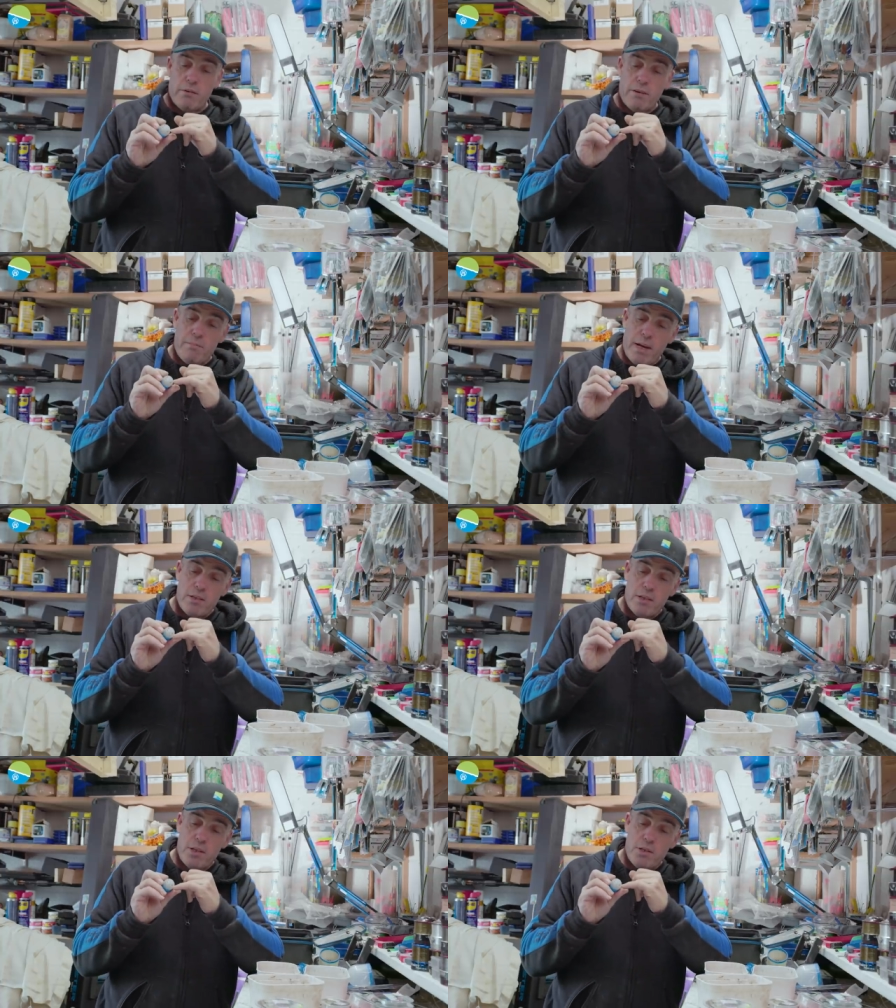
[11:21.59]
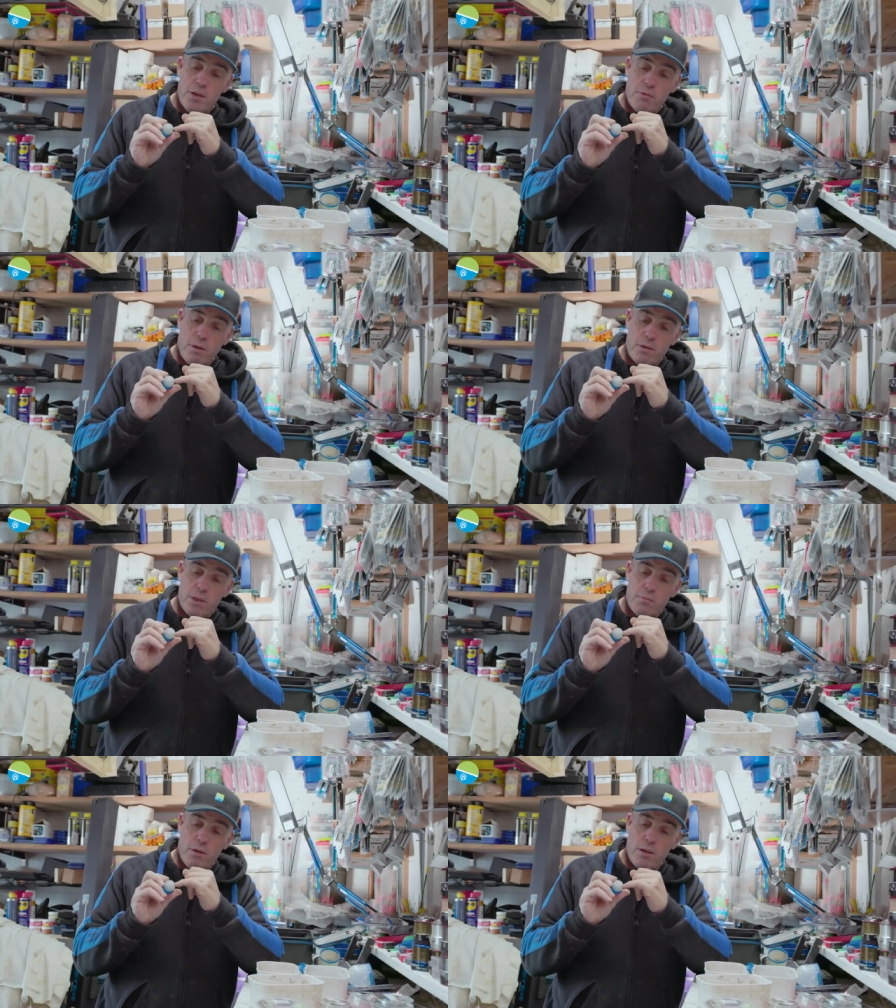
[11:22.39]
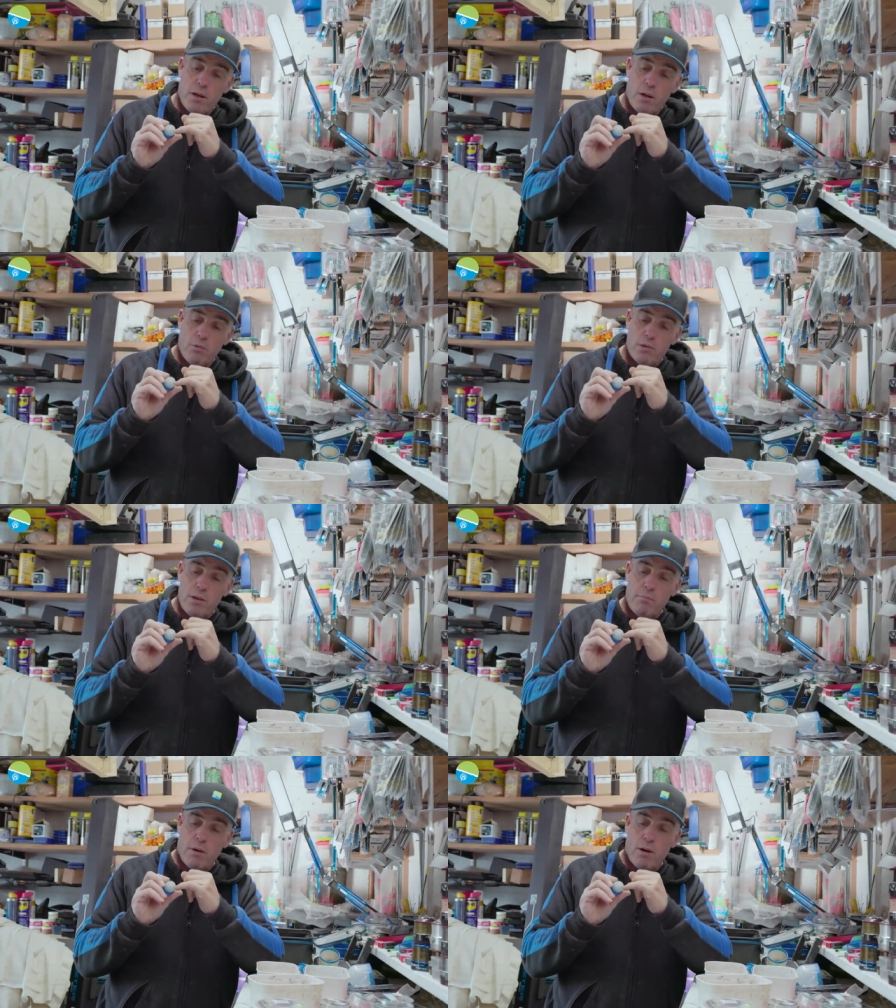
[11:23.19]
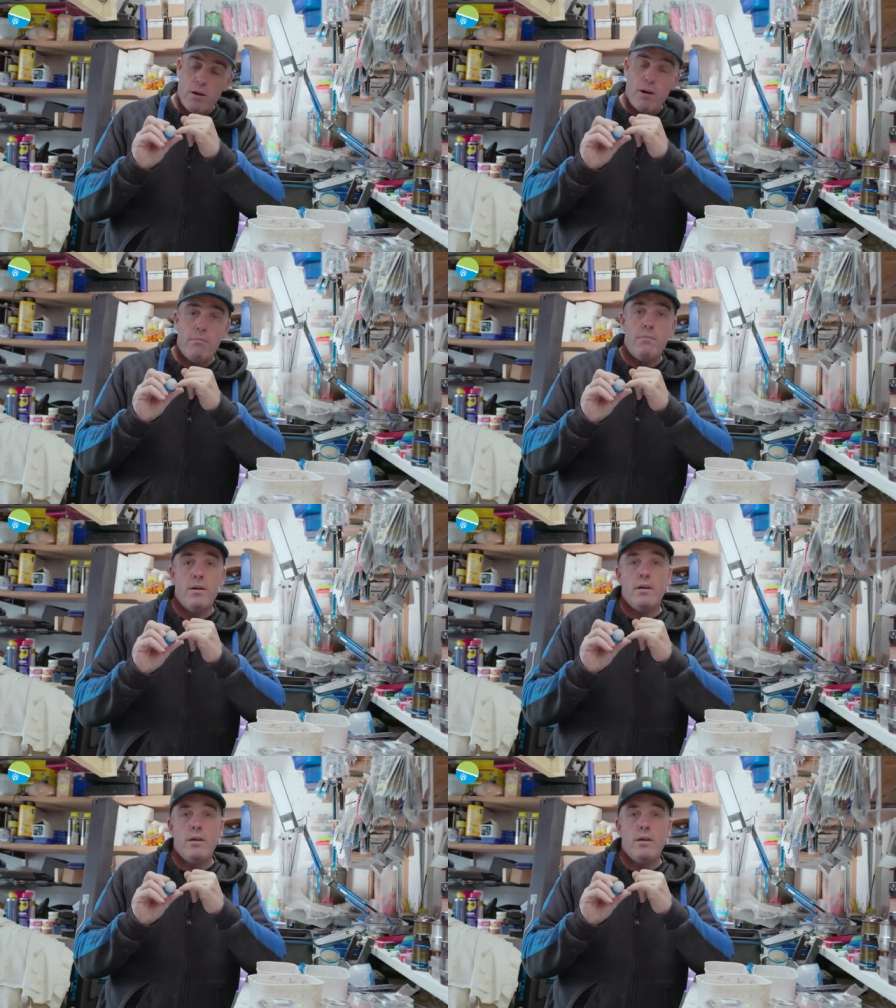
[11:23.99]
that we've made to these new ones is putting the holes in the bottom.